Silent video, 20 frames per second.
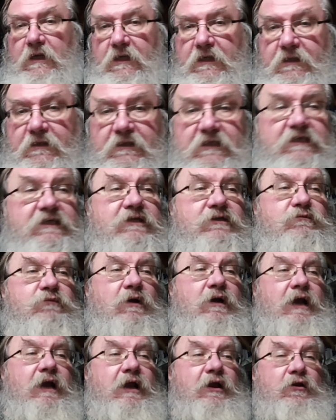This is
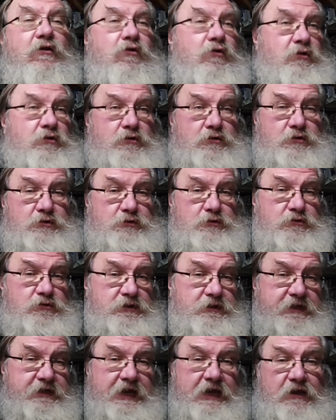where I usually
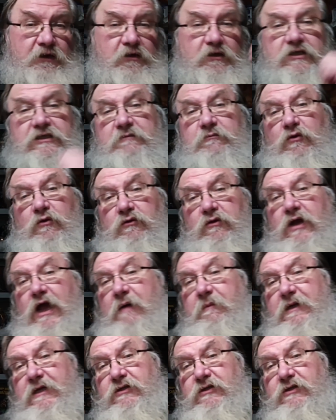take a look at some older comics,